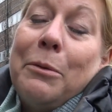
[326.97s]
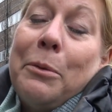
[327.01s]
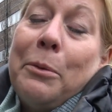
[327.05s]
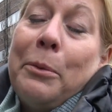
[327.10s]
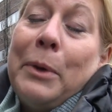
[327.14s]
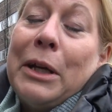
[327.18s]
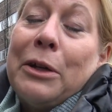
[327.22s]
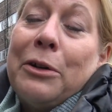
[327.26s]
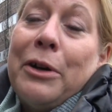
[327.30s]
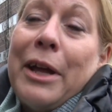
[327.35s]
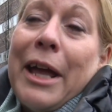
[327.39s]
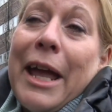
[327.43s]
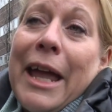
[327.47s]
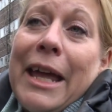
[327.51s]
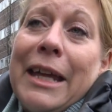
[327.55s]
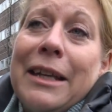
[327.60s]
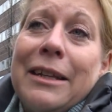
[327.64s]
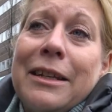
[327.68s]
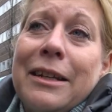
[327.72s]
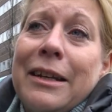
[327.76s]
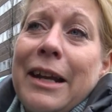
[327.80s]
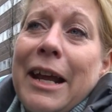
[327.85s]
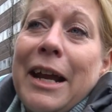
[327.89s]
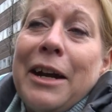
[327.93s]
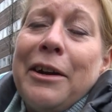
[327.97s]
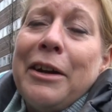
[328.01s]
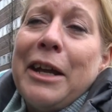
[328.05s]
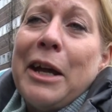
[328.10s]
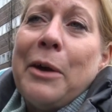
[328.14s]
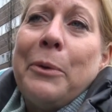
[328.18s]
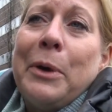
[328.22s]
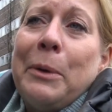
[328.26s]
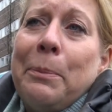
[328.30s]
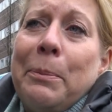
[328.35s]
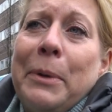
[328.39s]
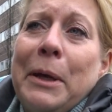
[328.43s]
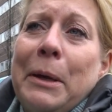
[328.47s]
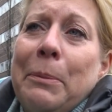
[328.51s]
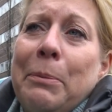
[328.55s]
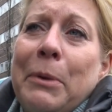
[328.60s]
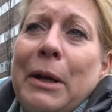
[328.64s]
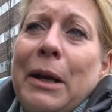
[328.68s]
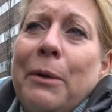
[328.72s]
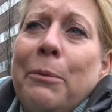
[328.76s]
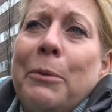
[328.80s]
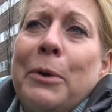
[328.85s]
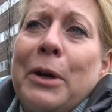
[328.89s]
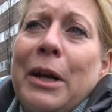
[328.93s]
We create an area where
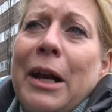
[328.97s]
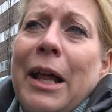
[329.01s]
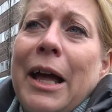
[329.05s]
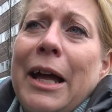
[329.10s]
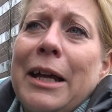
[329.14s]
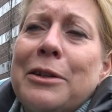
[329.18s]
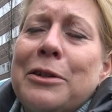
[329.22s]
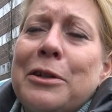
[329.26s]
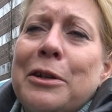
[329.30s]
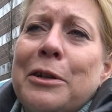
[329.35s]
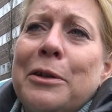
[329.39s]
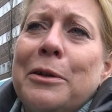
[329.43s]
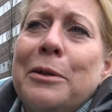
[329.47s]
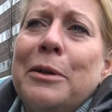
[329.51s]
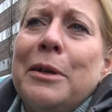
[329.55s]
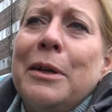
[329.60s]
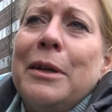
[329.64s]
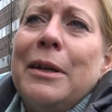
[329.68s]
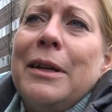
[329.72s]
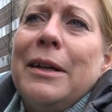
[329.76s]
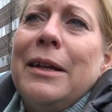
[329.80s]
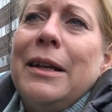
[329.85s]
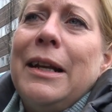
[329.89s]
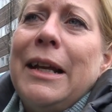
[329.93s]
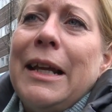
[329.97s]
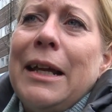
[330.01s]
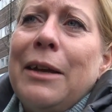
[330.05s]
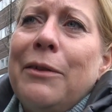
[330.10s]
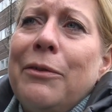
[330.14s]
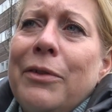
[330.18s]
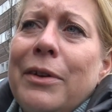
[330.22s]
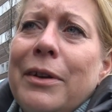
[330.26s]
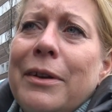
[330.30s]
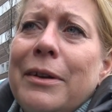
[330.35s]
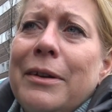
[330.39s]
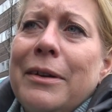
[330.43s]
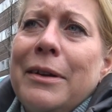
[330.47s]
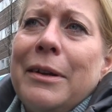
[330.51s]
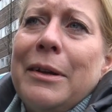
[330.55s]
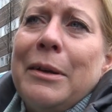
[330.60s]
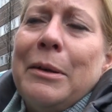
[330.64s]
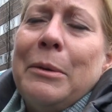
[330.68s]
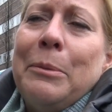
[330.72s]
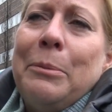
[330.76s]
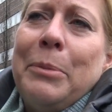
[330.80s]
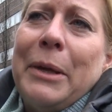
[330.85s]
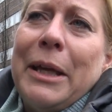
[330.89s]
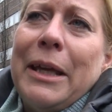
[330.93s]
people would like to live,
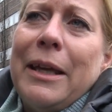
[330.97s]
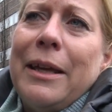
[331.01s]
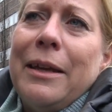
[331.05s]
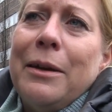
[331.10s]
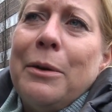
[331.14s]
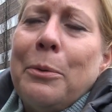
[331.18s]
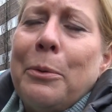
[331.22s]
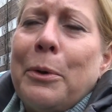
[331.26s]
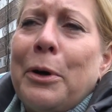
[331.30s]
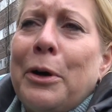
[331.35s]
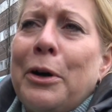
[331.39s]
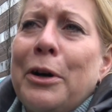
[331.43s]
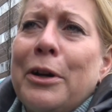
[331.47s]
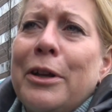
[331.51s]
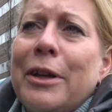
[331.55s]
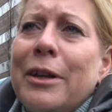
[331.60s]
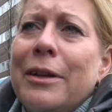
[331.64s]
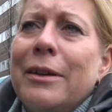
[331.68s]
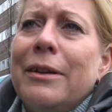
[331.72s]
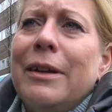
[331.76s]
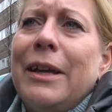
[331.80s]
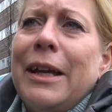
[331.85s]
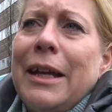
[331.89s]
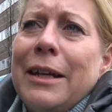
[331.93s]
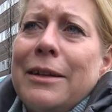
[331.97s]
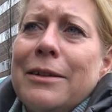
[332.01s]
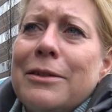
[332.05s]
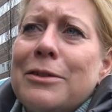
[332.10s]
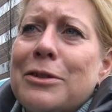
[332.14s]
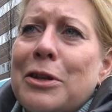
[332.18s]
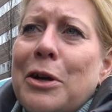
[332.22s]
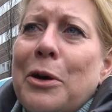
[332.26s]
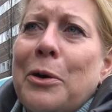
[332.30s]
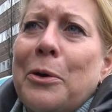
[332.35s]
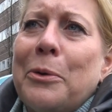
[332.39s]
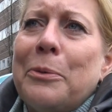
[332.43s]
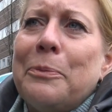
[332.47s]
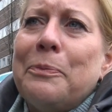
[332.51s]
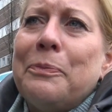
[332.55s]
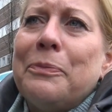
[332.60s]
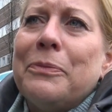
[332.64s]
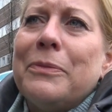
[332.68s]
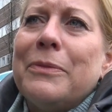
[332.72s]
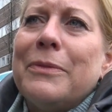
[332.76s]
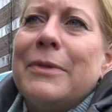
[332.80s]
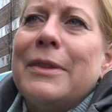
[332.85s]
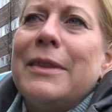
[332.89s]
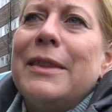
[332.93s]
be, work in, so
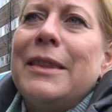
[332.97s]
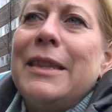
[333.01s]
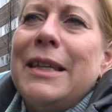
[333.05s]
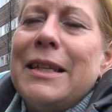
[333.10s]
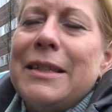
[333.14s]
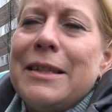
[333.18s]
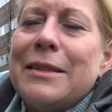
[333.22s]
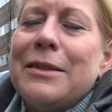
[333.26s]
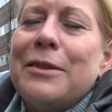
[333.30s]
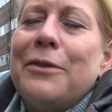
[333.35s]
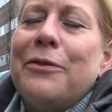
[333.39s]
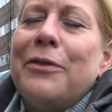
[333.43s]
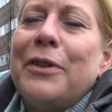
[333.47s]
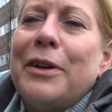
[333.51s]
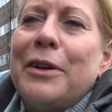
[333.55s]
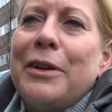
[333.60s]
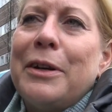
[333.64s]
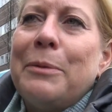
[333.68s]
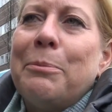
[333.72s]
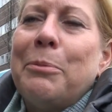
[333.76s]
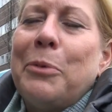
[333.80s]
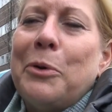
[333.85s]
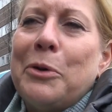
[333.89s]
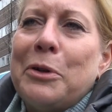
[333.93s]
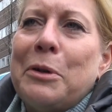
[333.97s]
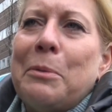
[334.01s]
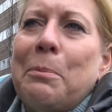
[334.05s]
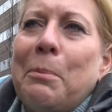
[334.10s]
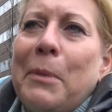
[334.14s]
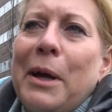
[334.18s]
this is a very important